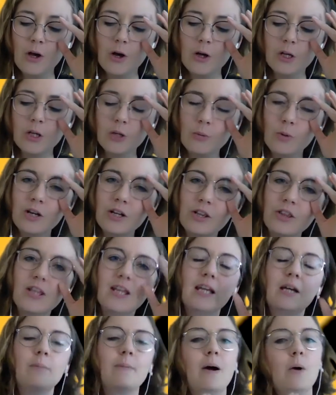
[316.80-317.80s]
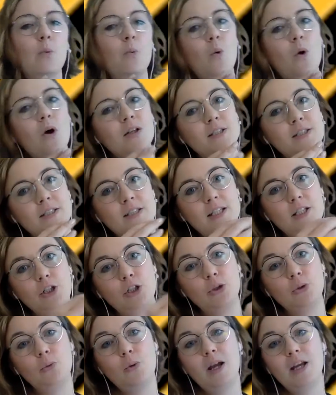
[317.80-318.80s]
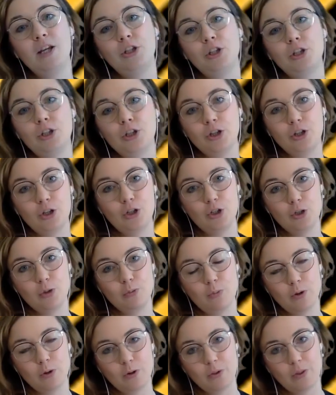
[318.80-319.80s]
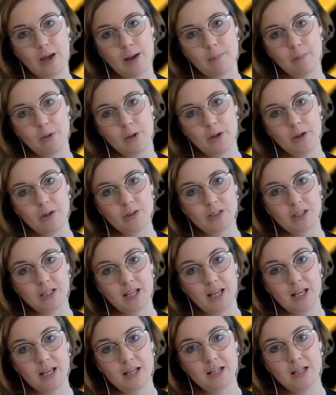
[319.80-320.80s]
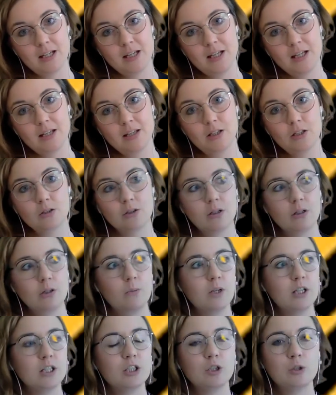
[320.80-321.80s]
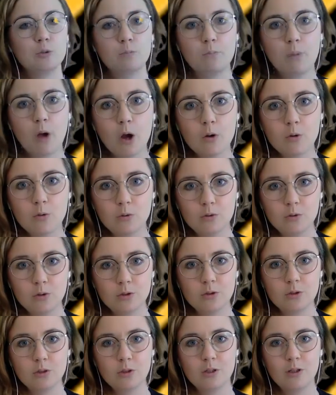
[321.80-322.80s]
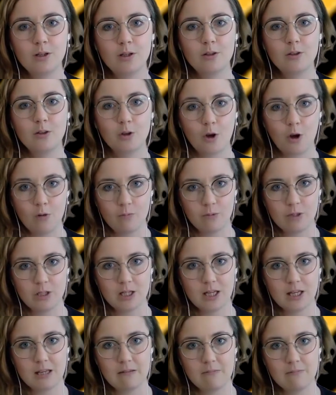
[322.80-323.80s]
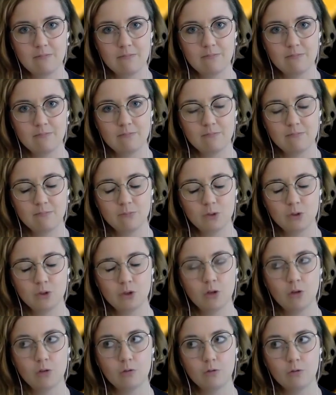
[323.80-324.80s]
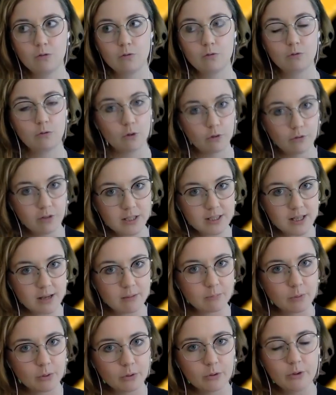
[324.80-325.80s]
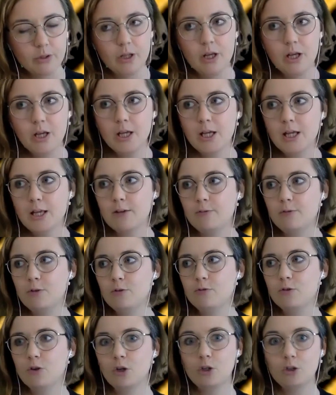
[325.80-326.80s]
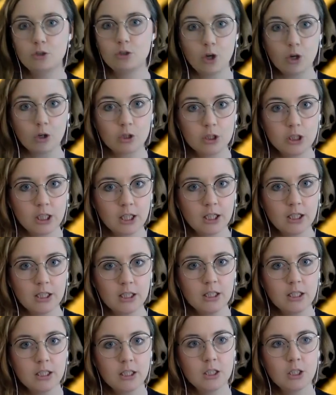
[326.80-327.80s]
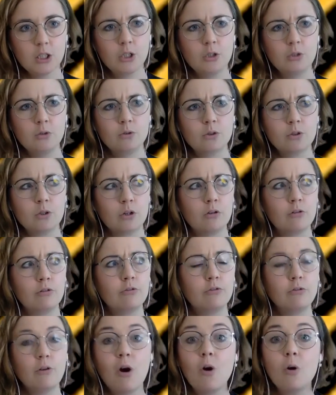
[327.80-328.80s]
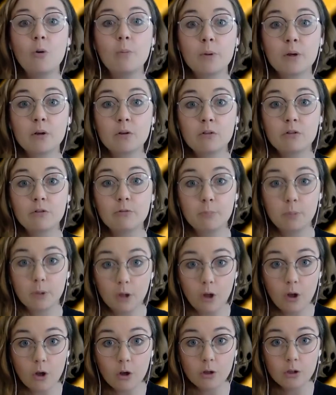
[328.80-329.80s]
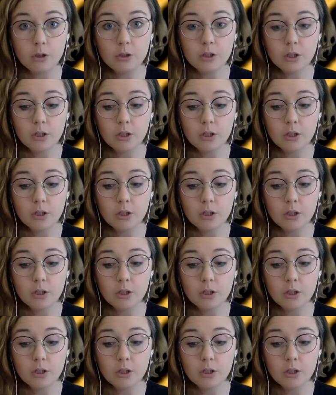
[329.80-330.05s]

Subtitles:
You want to think about what situation could you put that person in that's going to expose the comedy. So, for example, if you've got a doctor who's got a phobia of blood,